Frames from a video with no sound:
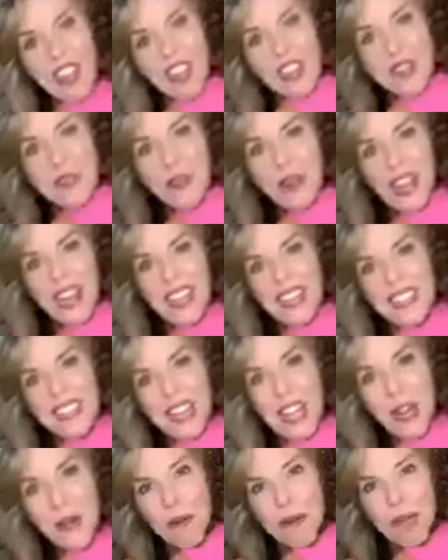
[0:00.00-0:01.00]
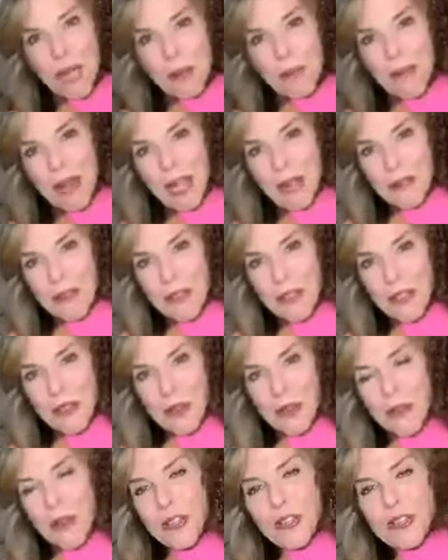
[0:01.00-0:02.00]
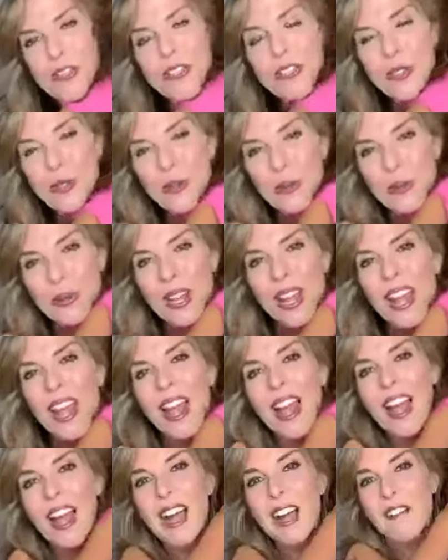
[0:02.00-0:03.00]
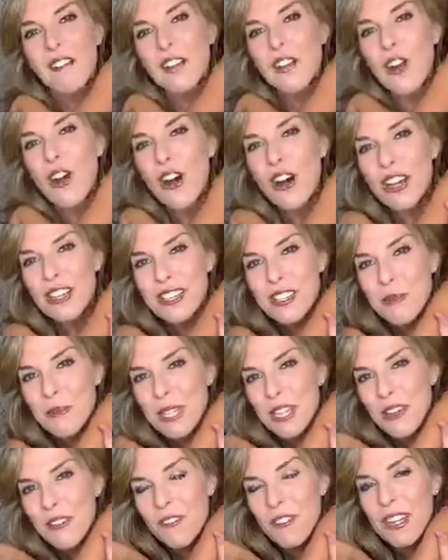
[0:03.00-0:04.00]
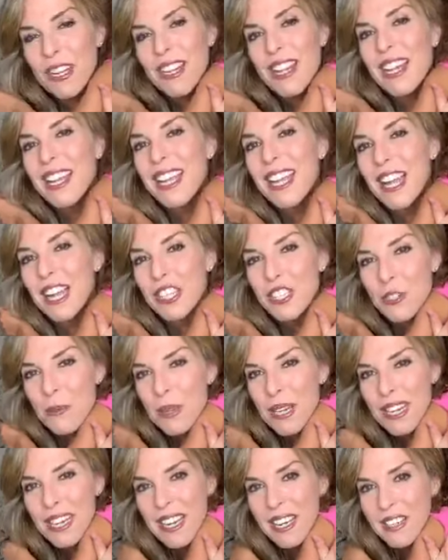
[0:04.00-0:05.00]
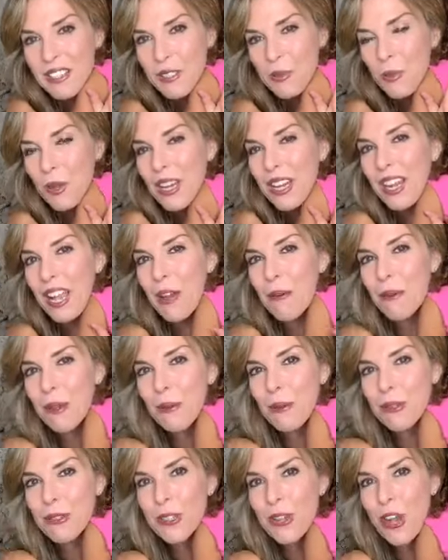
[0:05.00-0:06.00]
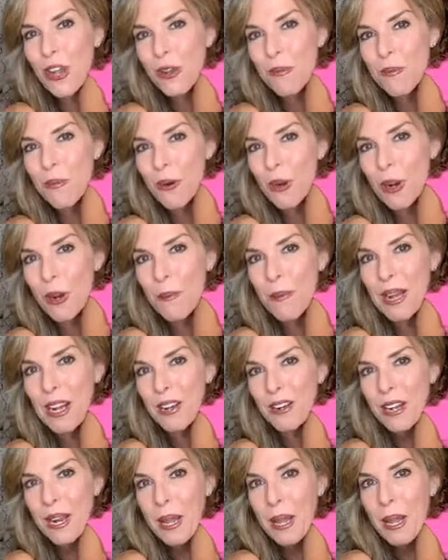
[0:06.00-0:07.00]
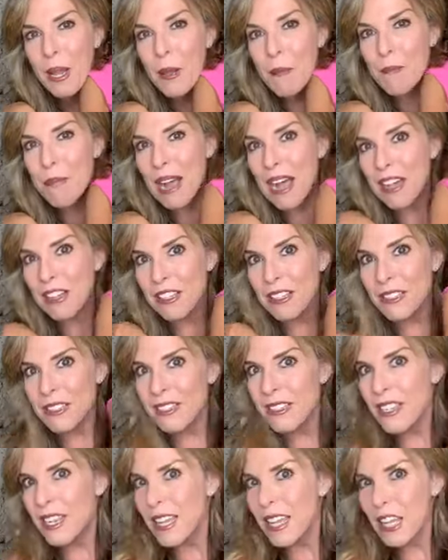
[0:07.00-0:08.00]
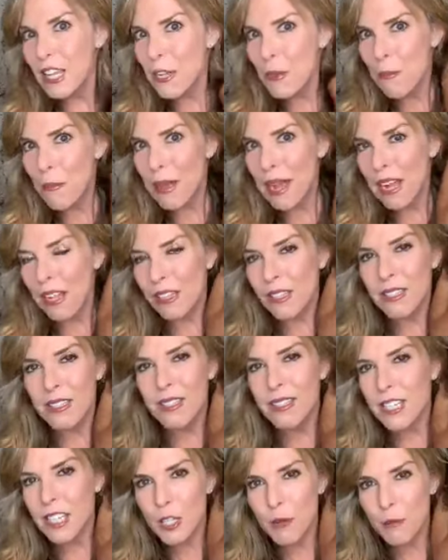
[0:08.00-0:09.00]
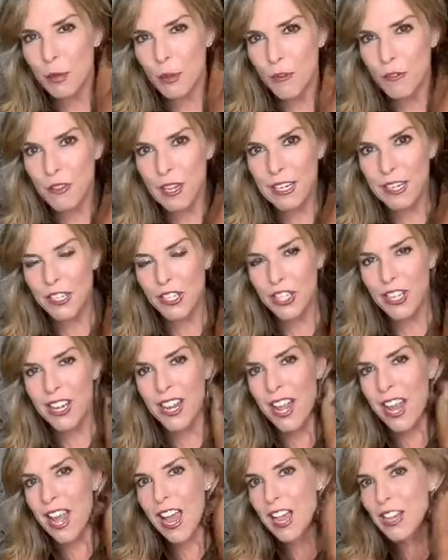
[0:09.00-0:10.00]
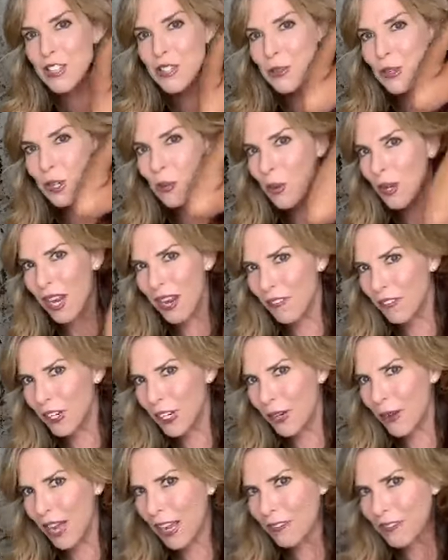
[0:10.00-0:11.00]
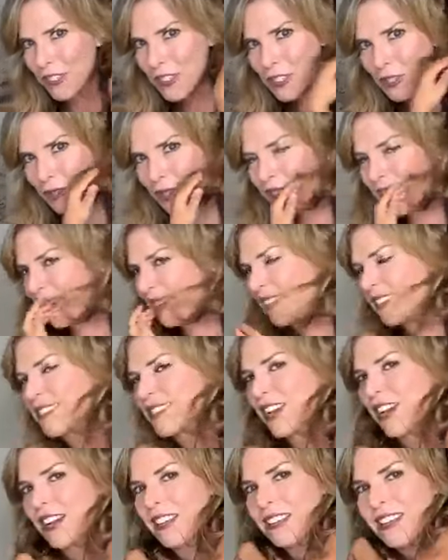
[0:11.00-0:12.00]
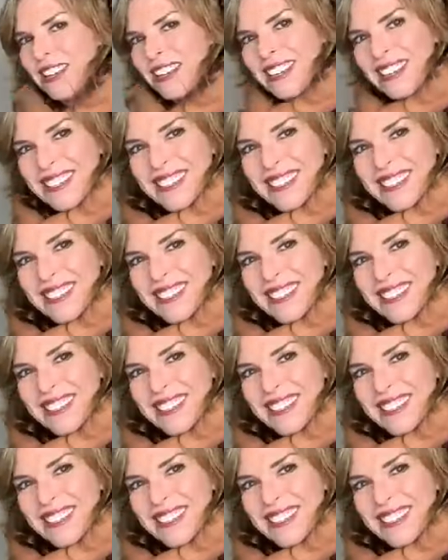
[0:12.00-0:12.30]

You guys, I will get back with you soon. Have an awesome evening. Catch me next week, and we will talk more about balance imbalance, imperfection, and doing whatever you have to do to get it done.